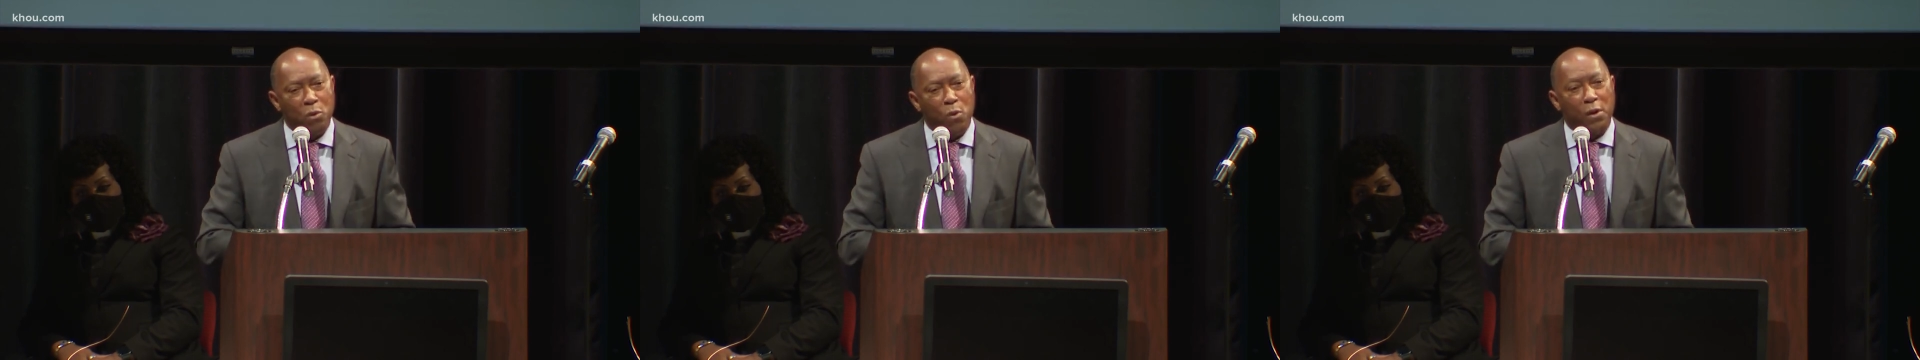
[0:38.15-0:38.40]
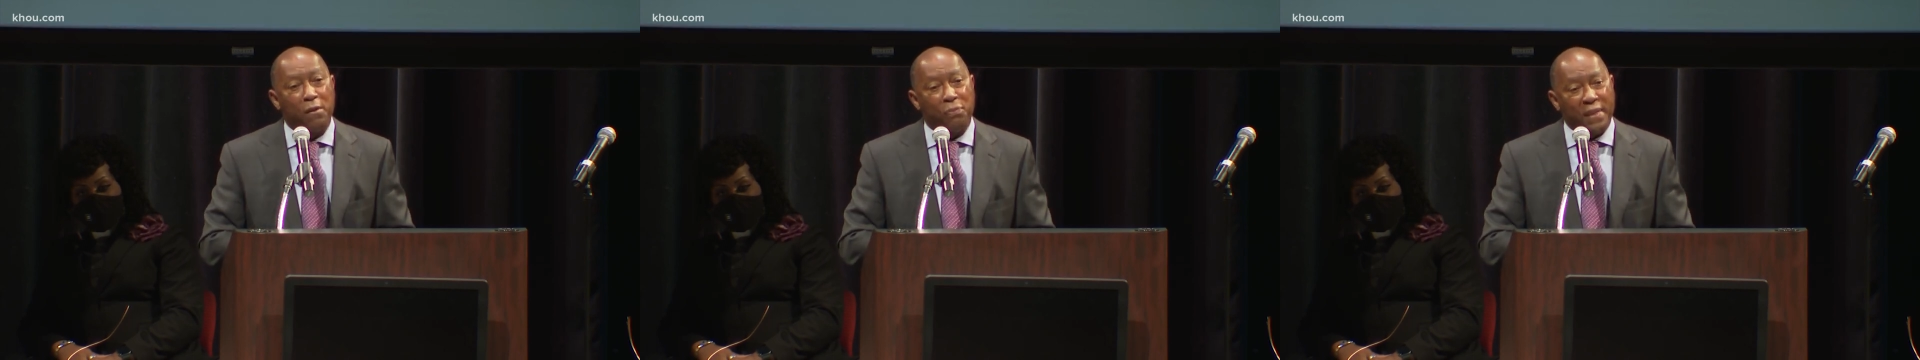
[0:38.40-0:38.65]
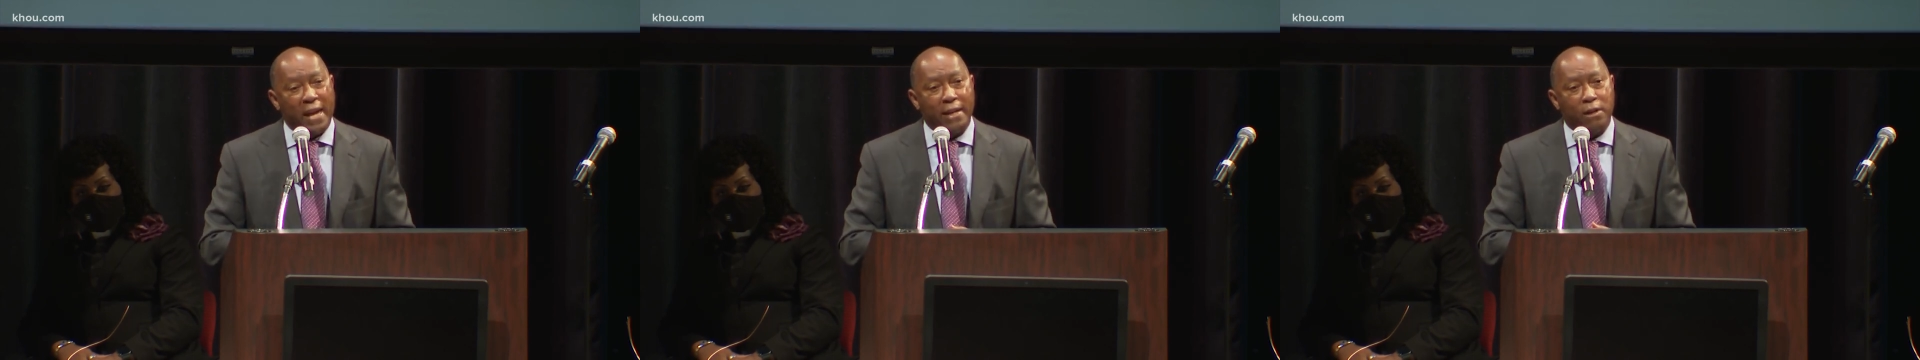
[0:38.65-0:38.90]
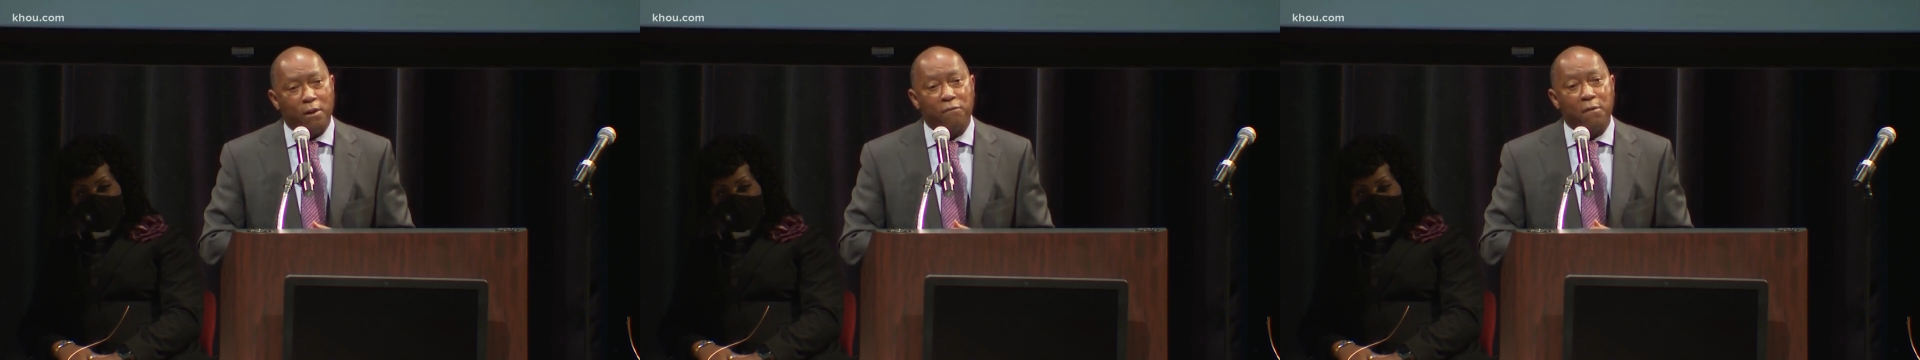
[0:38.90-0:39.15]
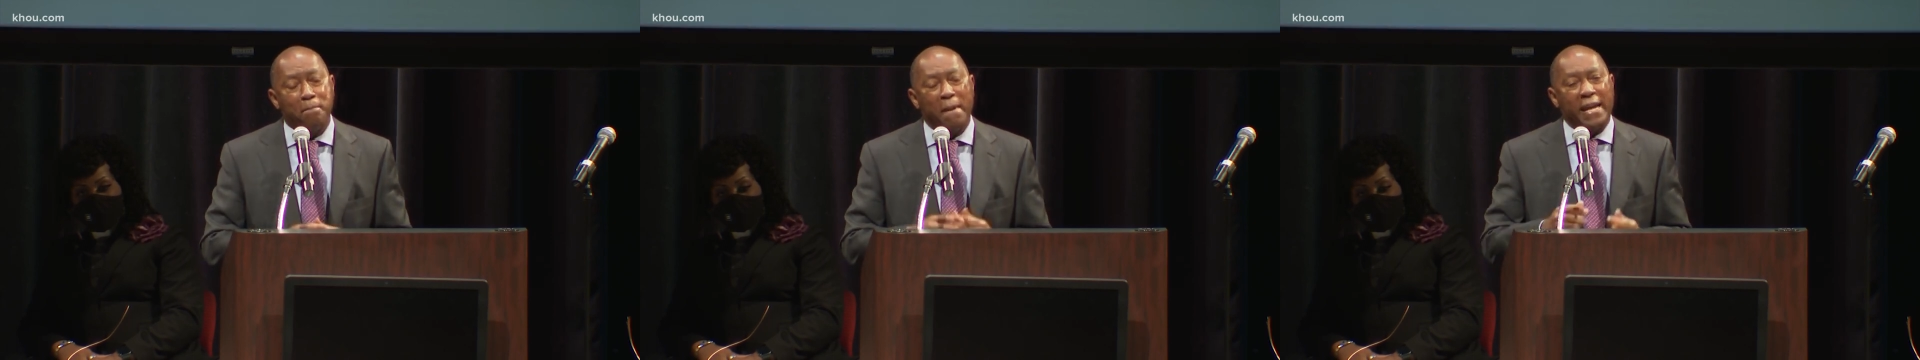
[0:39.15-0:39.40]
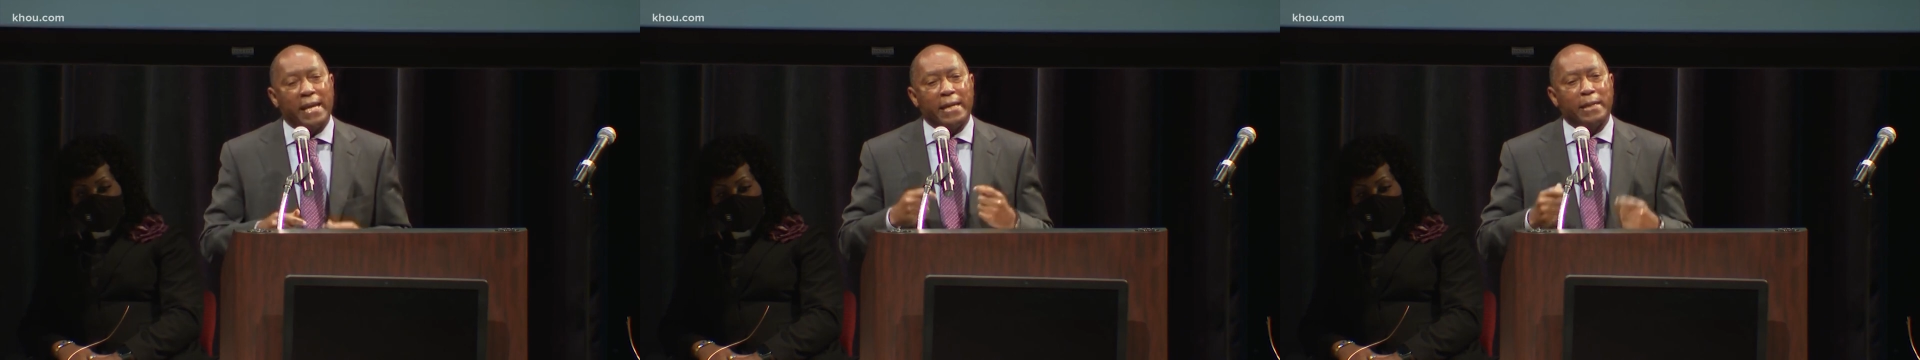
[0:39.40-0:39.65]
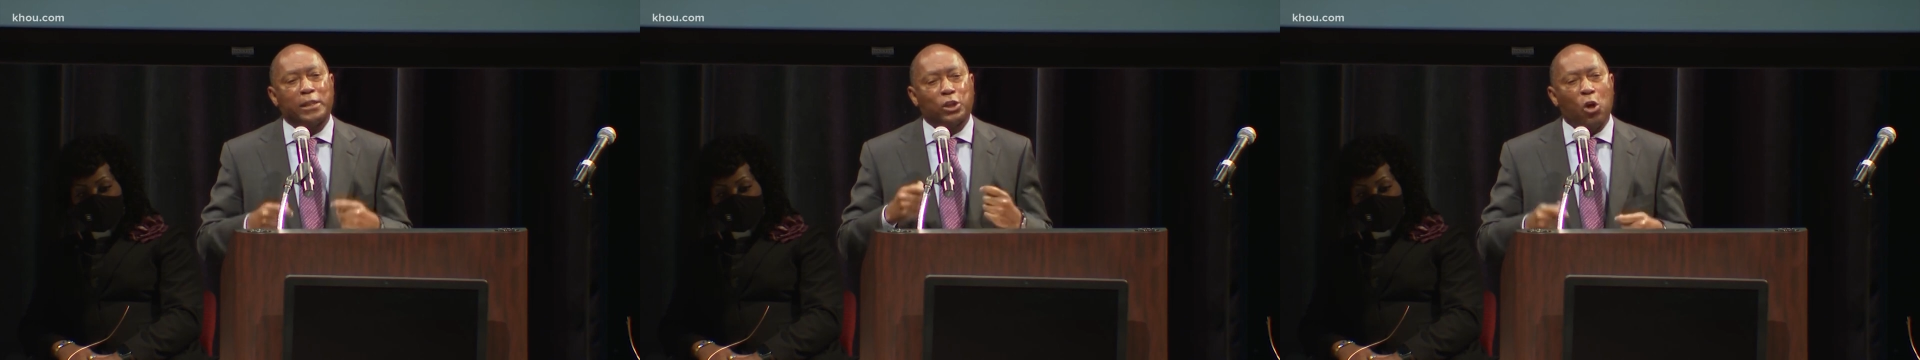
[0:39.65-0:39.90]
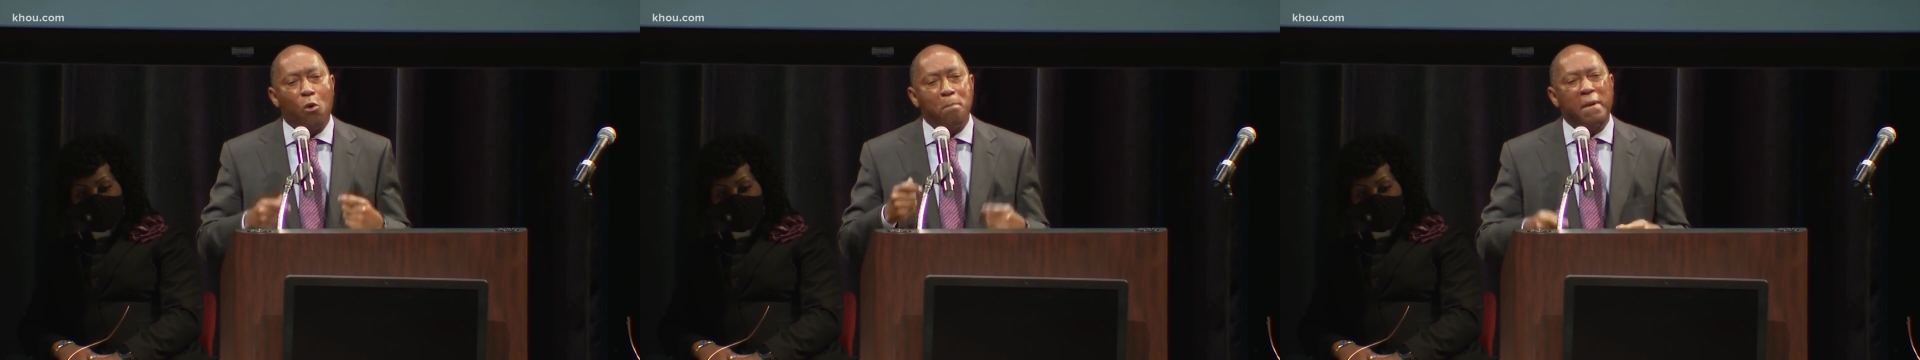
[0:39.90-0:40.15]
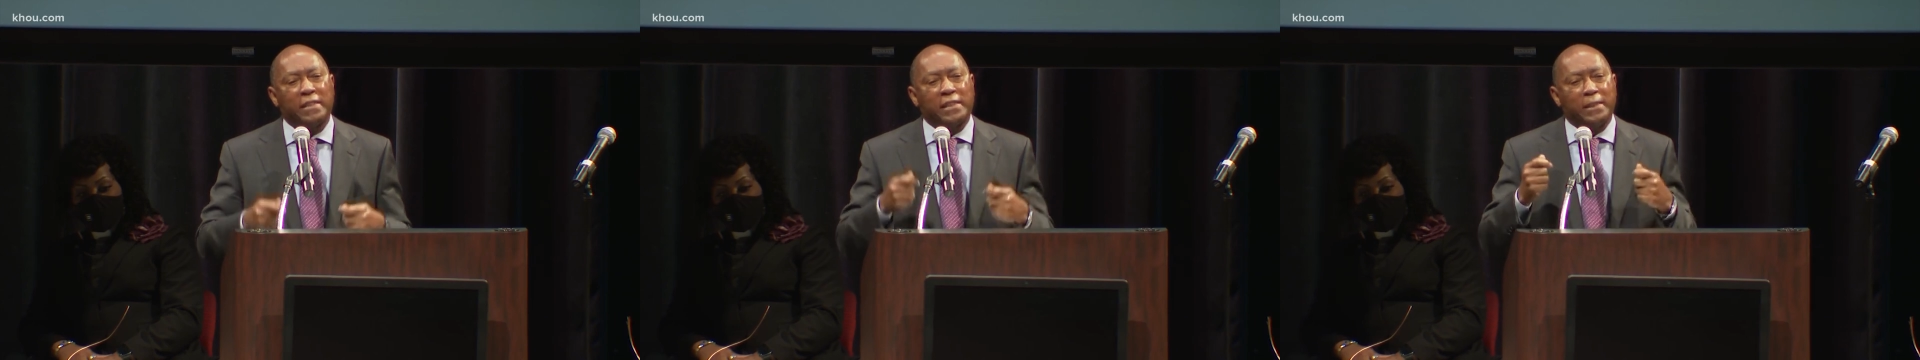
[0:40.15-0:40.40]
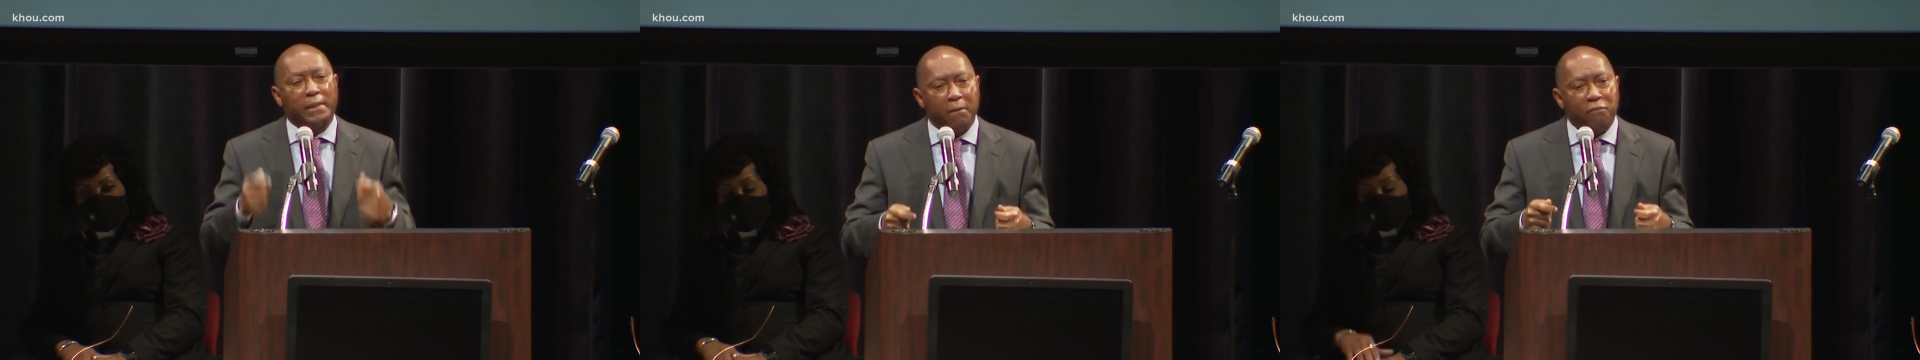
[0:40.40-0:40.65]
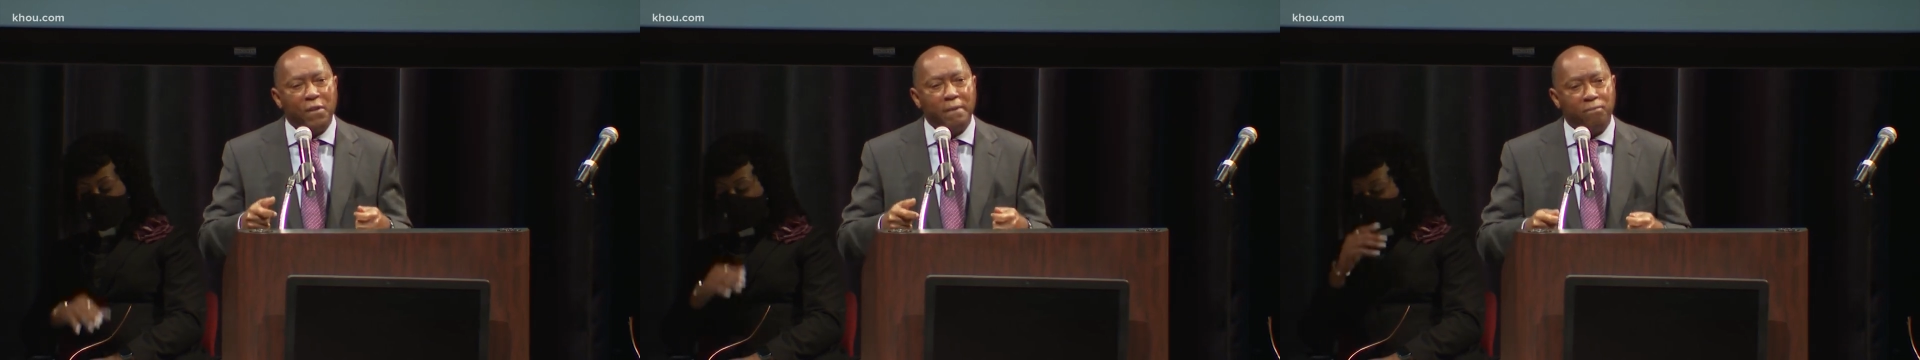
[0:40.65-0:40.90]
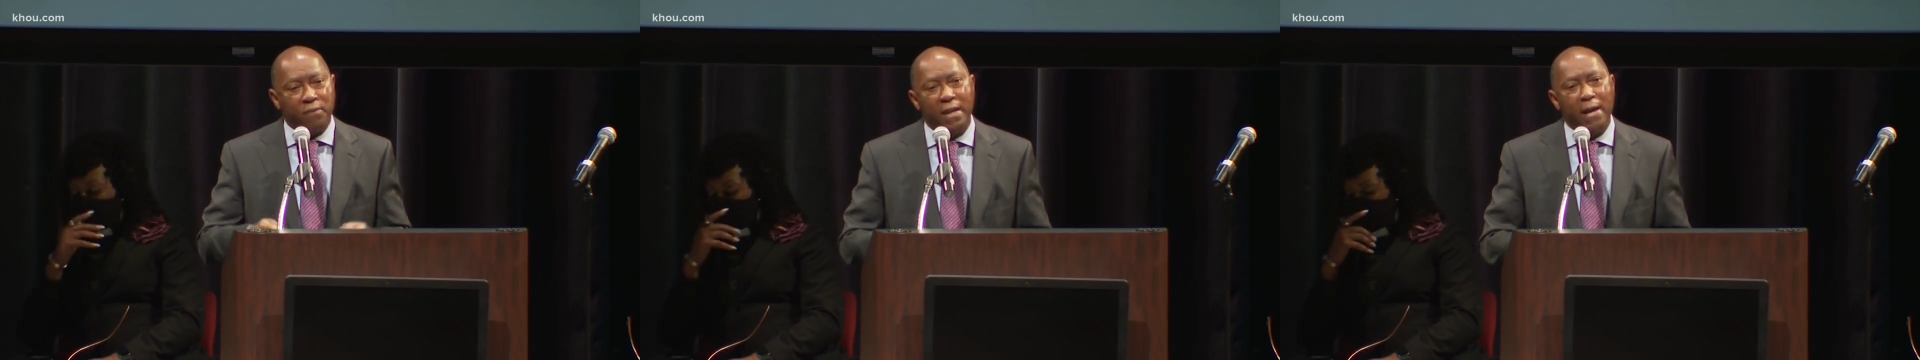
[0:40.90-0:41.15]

We want to thank her for making it so much different